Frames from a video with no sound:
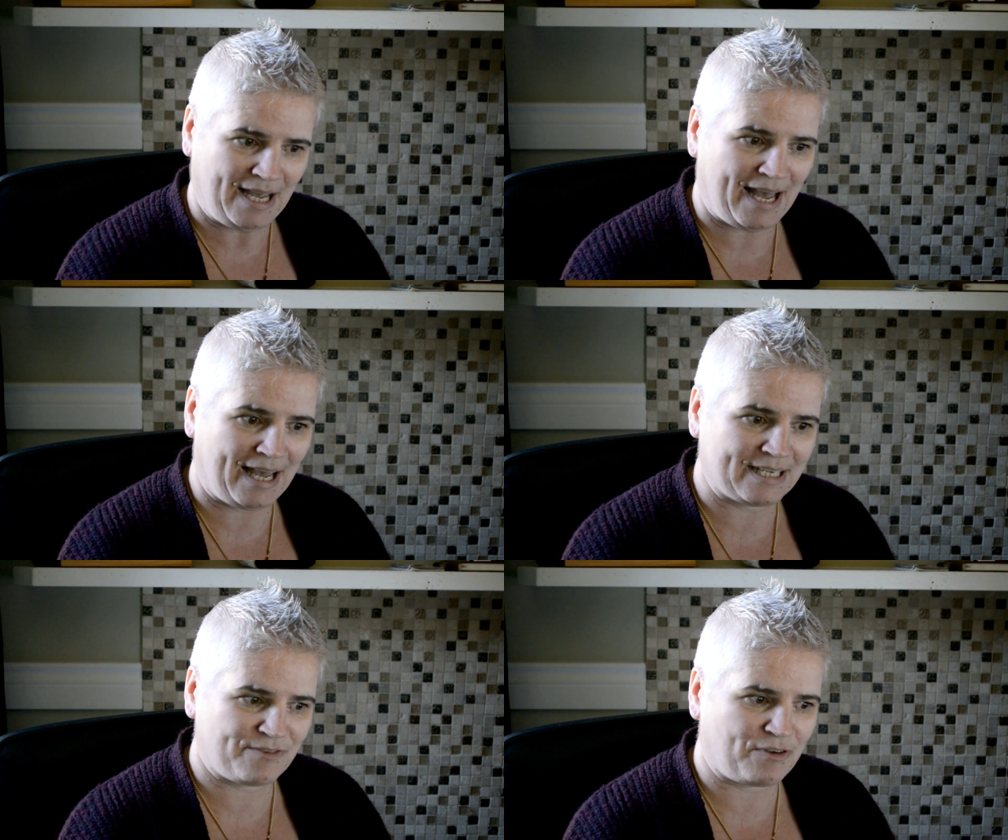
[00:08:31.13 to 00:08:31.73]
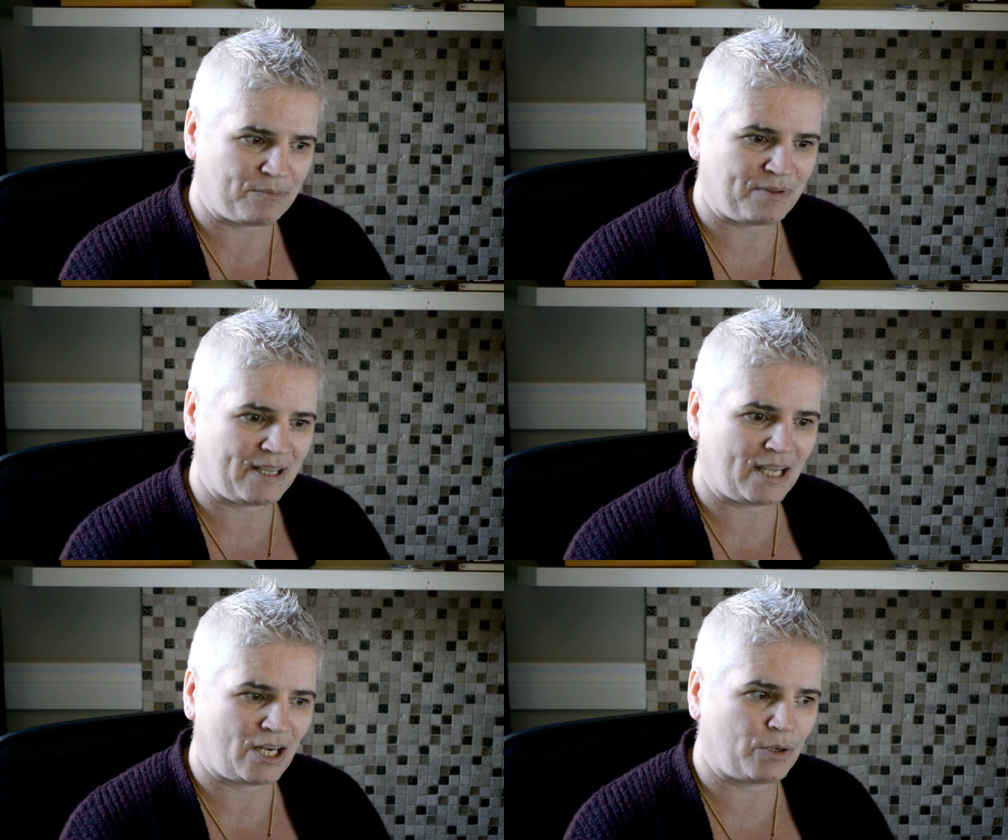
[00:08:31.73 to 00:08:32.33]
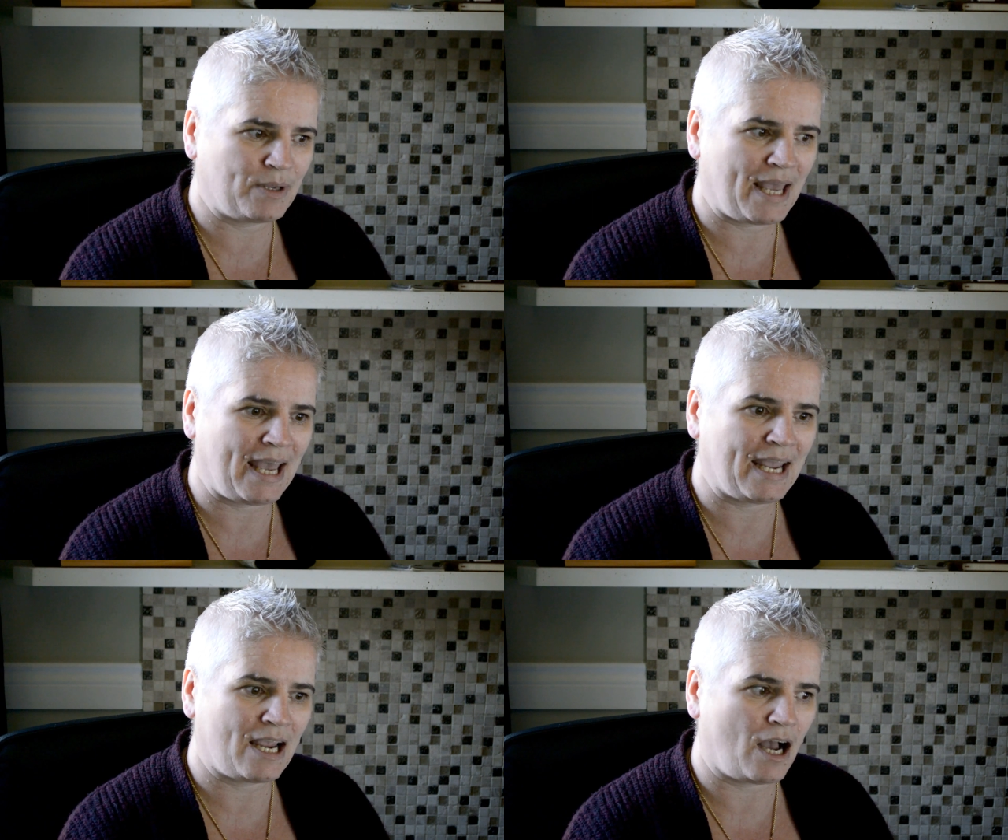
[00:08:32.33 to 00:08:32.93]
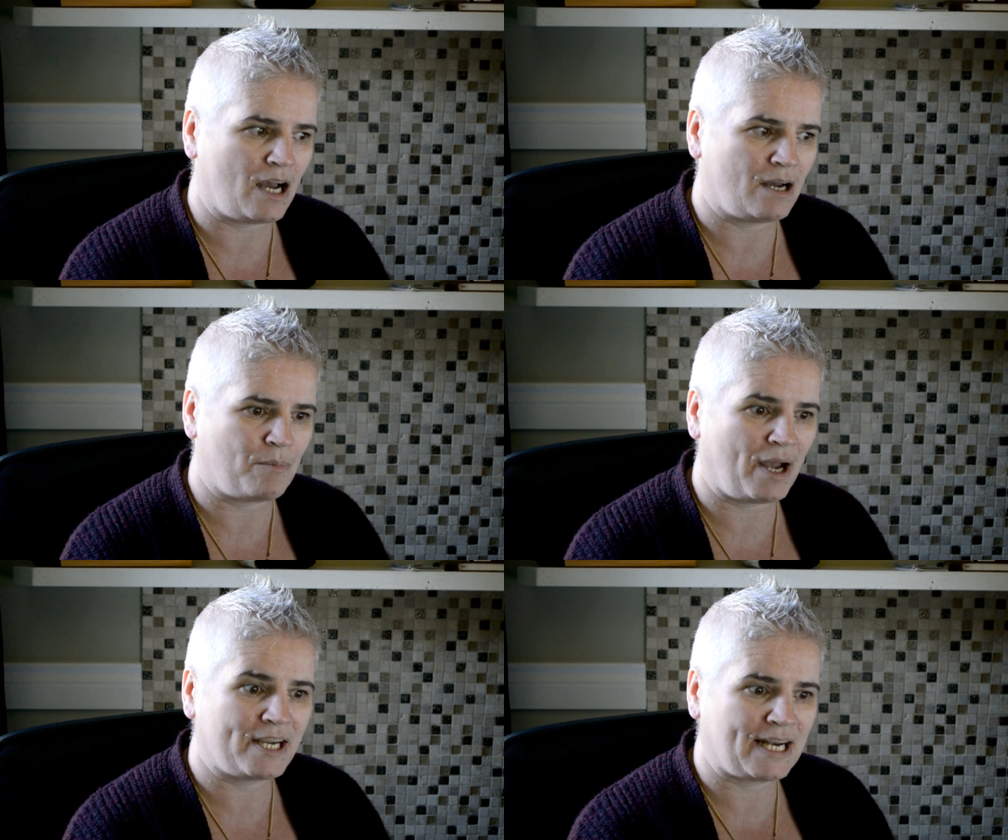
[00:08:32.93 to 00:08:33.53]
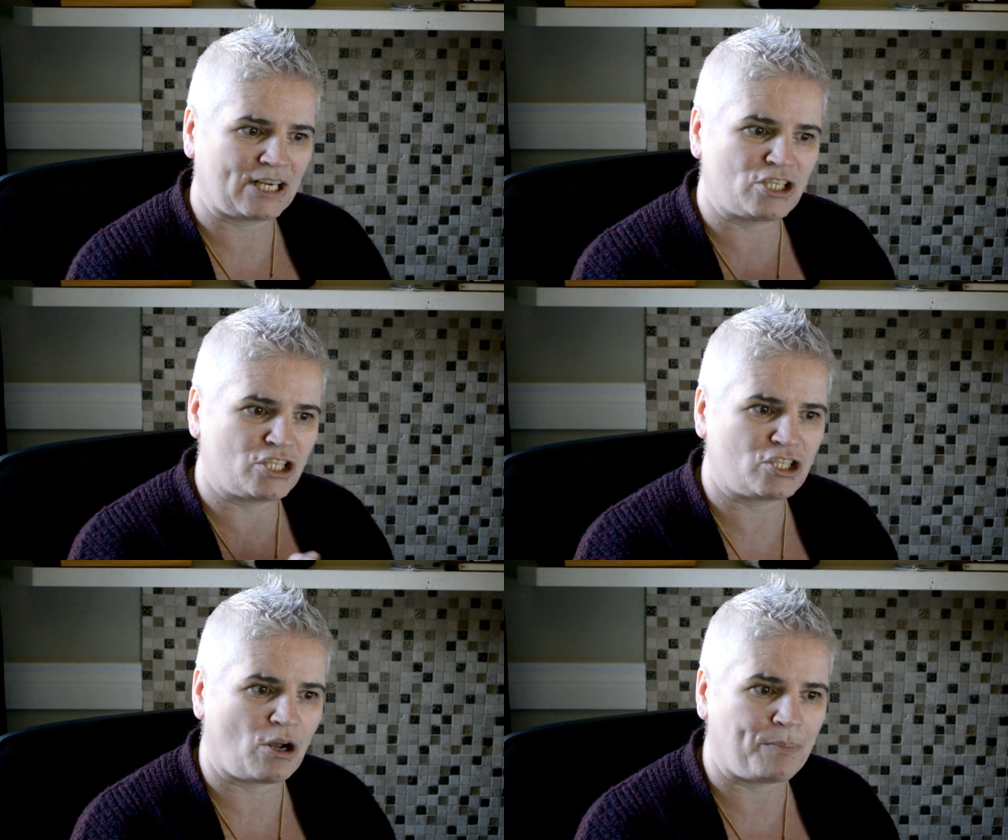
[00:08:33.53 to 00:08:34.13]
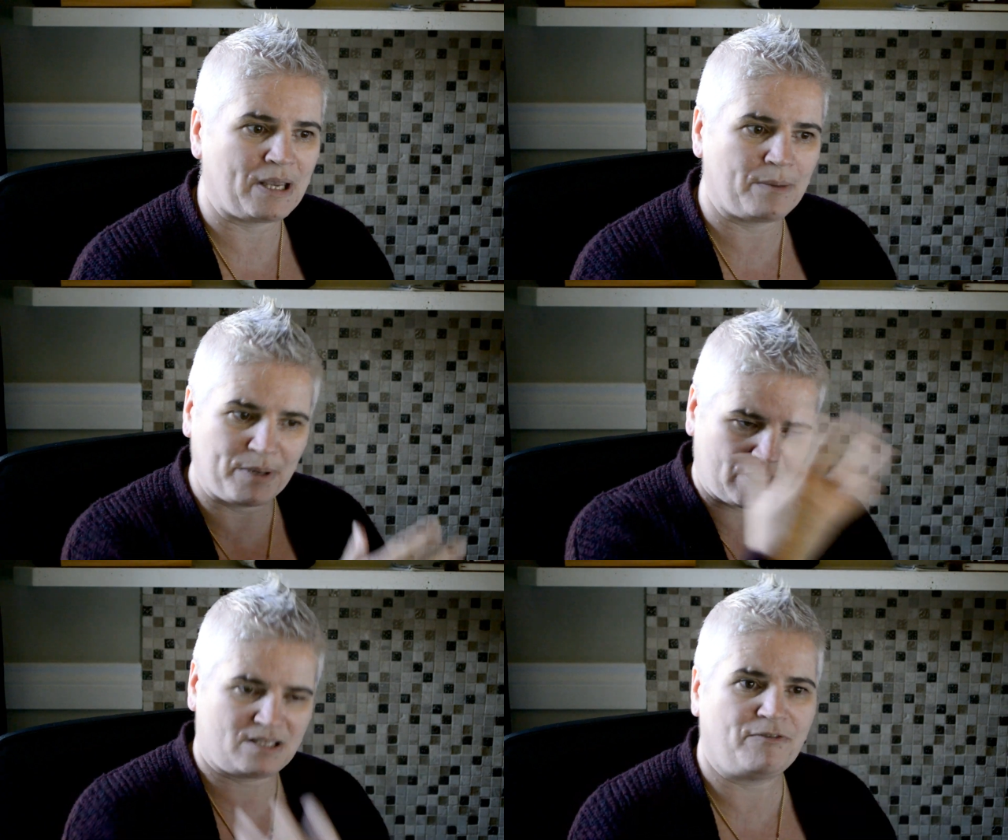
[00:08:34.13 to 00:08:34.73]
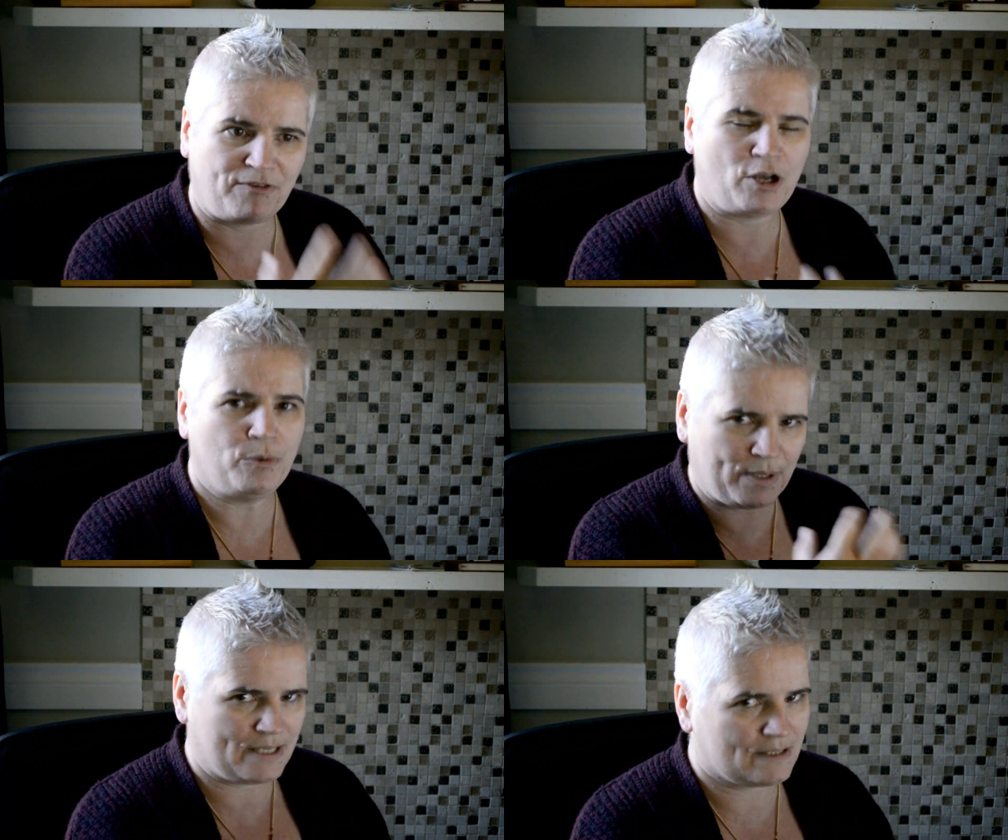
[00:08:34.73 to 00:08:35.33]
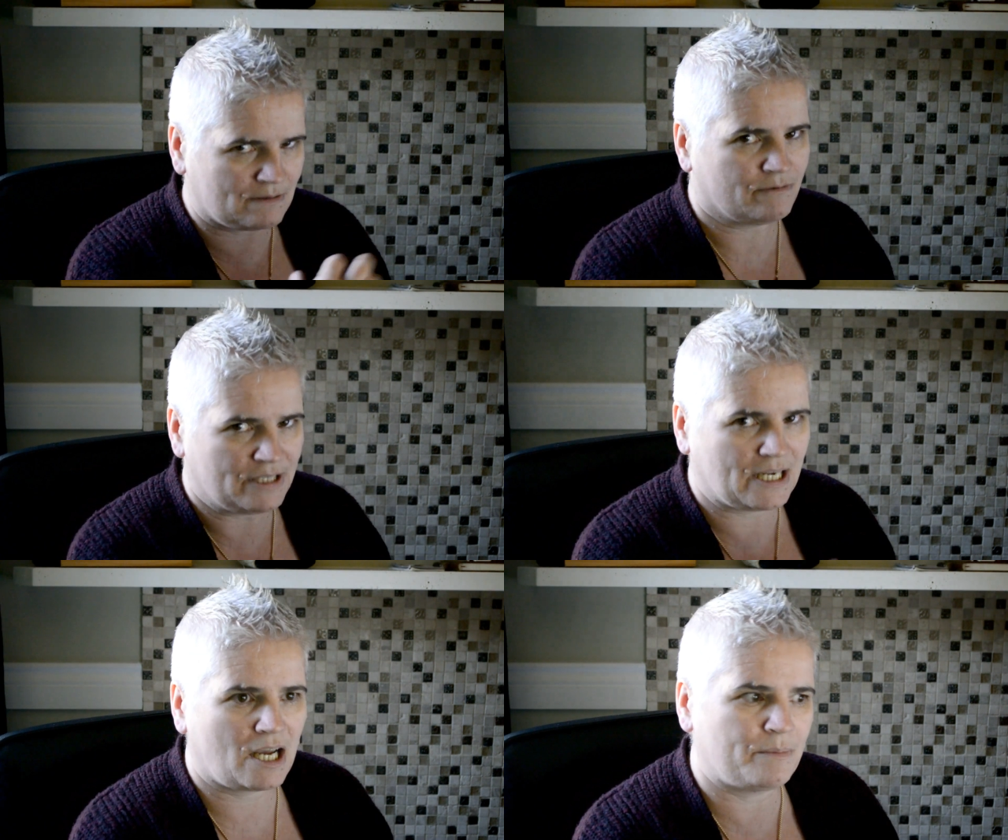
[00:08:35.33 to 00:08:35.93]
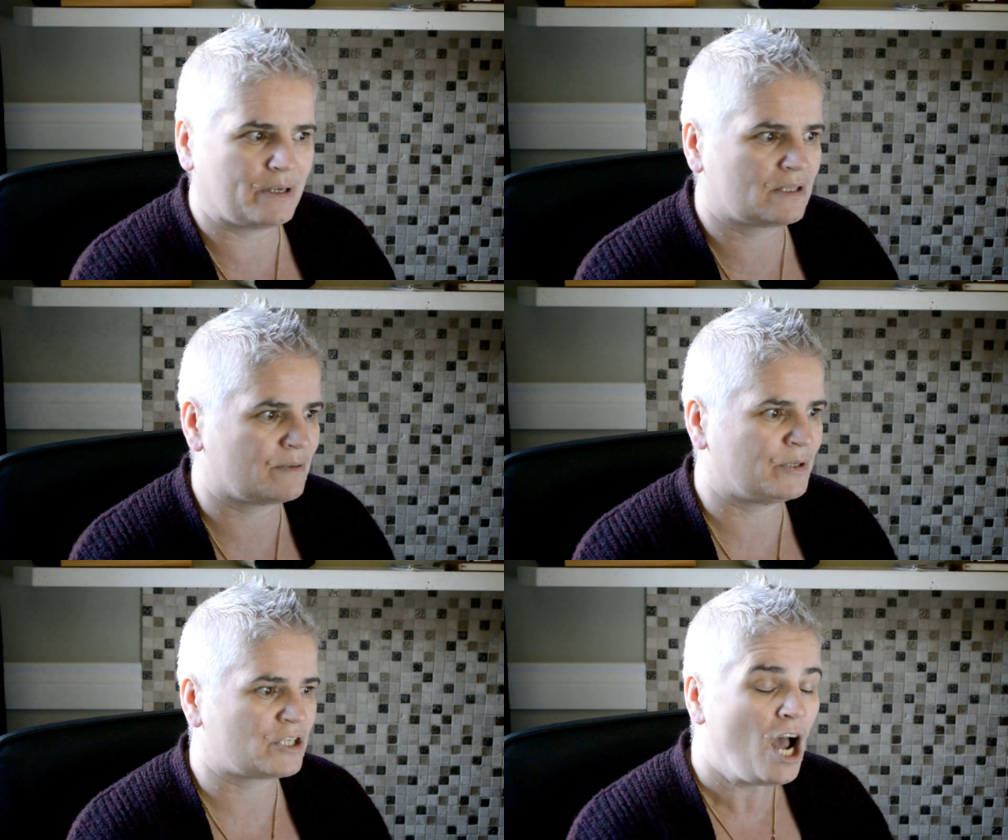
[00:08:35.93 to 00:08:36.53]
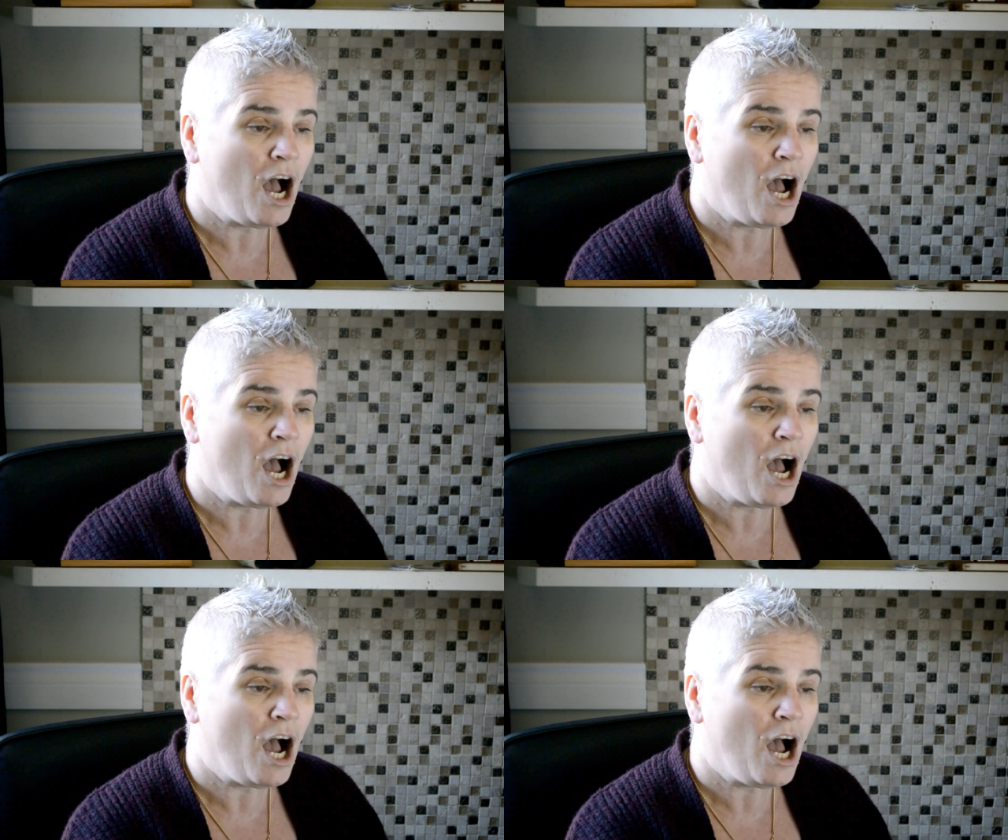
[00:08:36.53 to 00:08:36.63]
and if I'm thinking, okay, I can actually stop here because the flow isn't really coming so much,